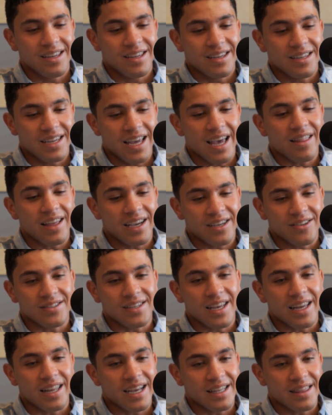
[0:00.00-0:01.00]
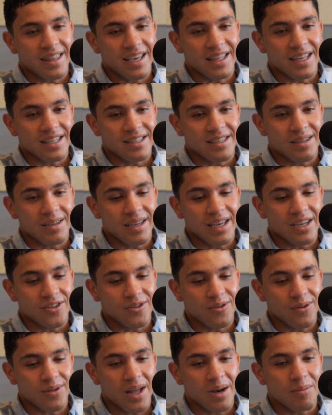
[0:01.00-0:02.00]
yeah, like you said, I think that's an
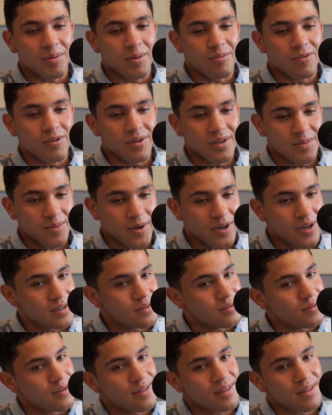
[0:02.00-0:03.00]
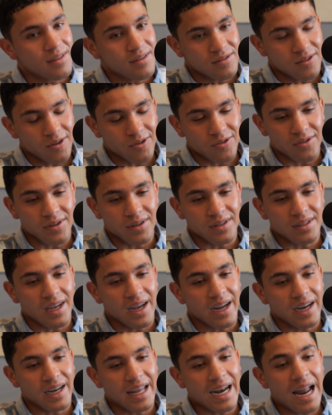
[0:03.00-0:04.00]
issue a lot of people experience with social
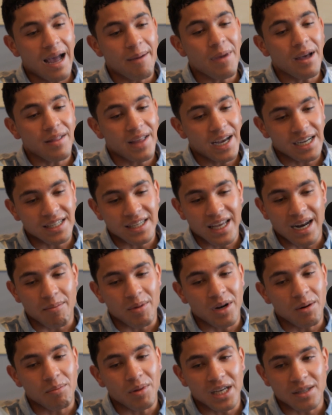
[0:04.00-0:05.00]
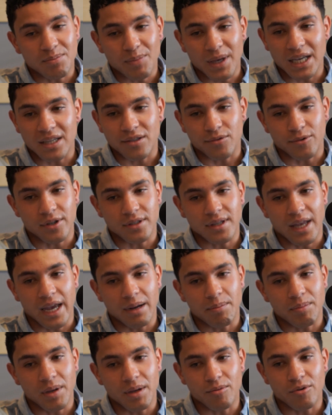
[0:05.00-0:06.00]
anxiety. And like I said, I'm in a blessed place where it's
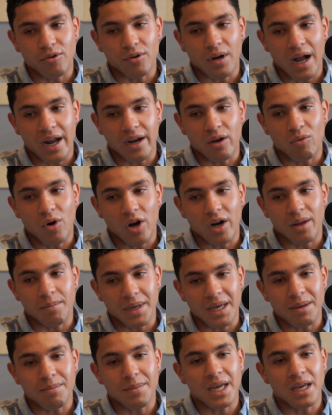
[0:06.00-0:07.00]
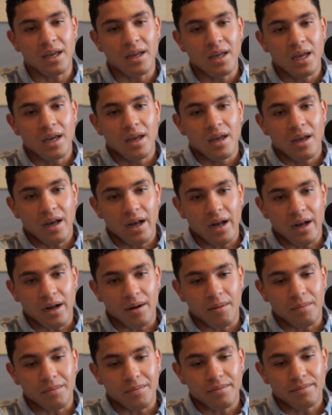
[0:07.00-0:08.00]
like people kind of want to meet me.
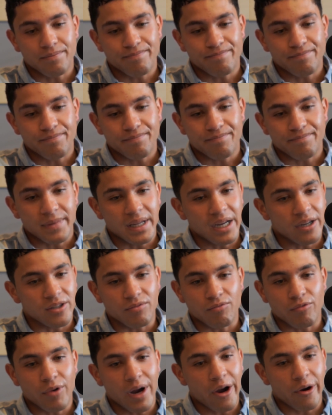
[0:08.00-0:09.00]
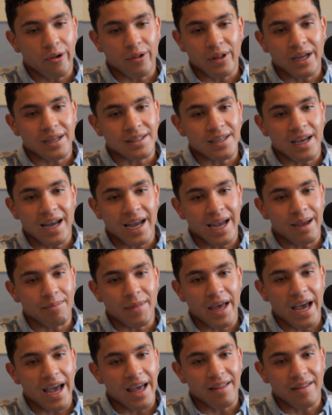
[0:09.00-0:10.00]
There's rarely a time
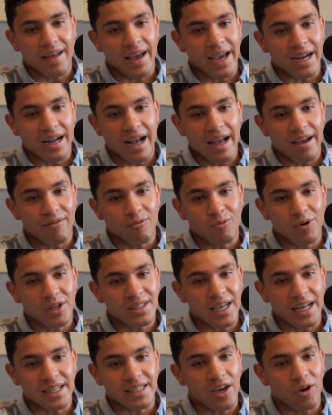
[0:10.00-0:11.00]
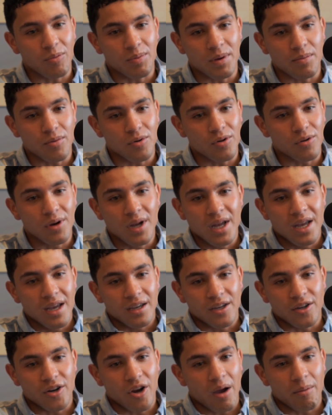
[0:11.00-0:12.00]
that like once I tell people,
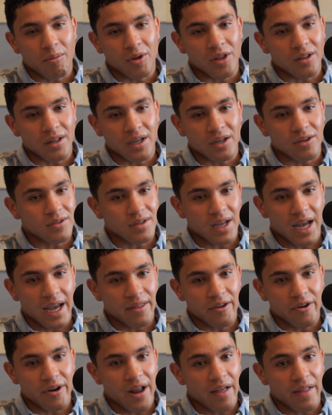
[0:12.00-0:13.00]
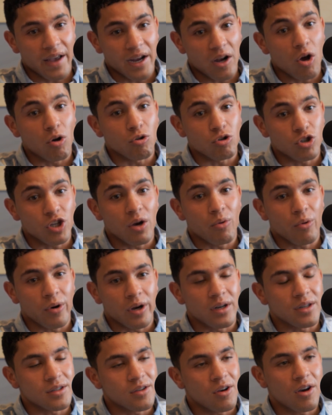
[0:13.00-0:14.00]
I'm on the legal side, they're not like, oh shit, we're
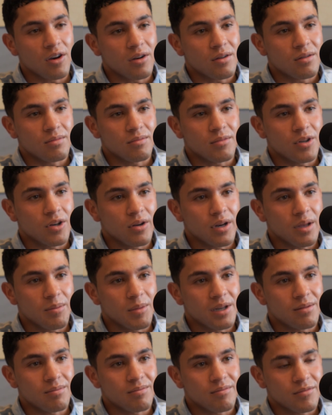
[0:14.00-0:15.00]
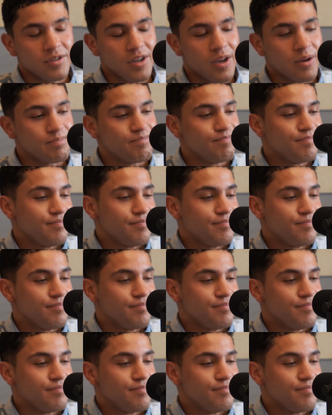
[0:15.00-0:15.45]
gonna talk. You know what I mean? So